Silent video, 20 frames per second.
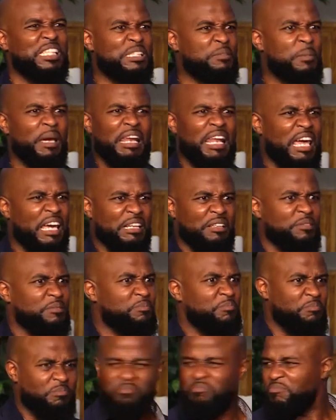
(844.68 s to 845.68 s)
smell like?
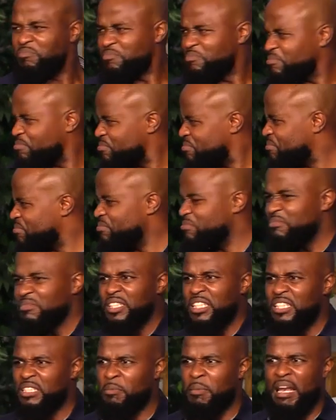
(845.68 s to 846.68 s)

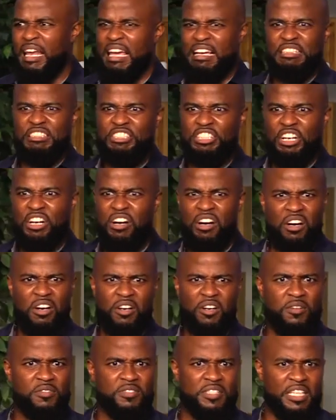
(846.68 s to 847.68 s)
It smell like
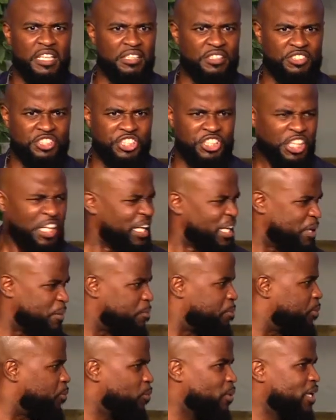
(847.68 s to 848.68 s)
doves and
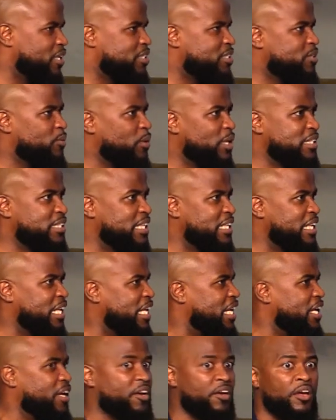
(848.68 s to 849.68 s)
sheep. What's in
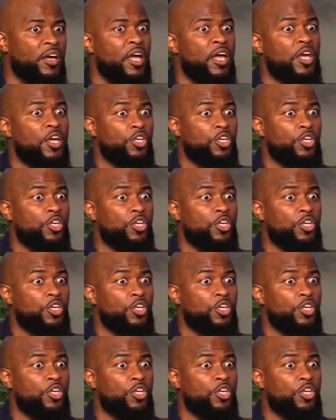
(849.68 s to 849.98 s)
here?